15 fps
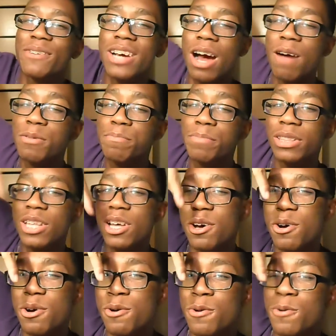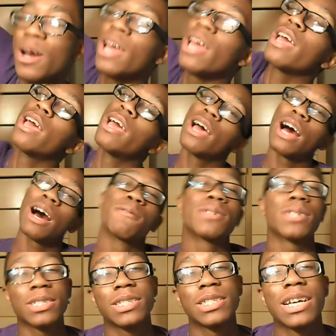leave a comment below. I will
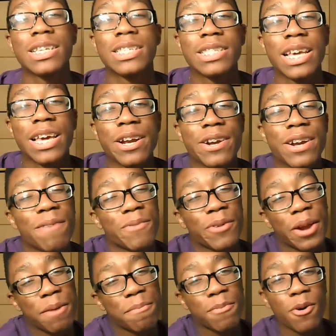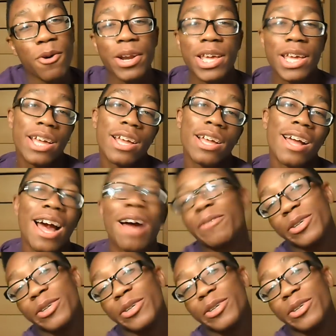talk to you guys later. Have a great morning,